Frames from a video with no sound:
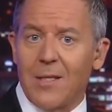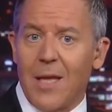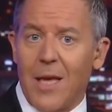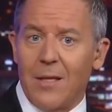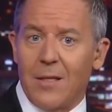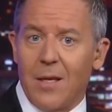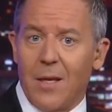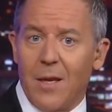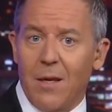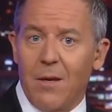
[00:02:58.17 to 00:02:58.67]
they
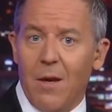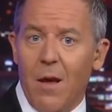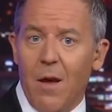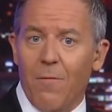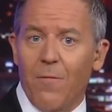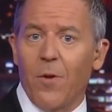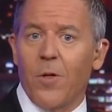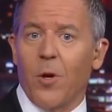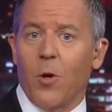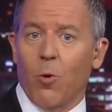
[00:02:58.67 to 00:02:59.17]
did
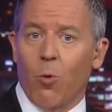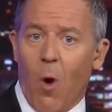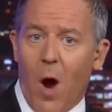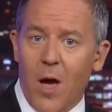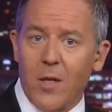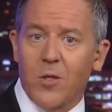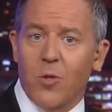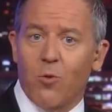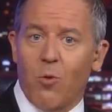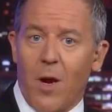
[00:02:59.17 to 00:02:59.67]
for the
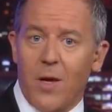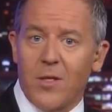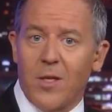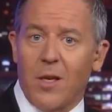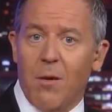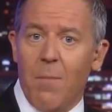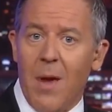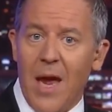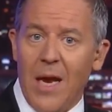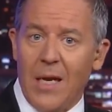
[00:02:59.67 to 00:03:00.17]

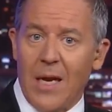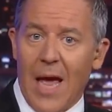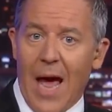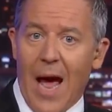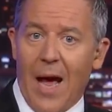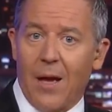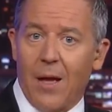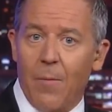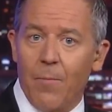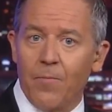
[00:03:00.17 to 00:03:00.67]
cross-dressing
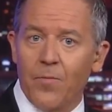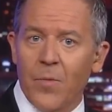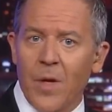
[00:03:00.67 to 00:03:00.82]
maniac.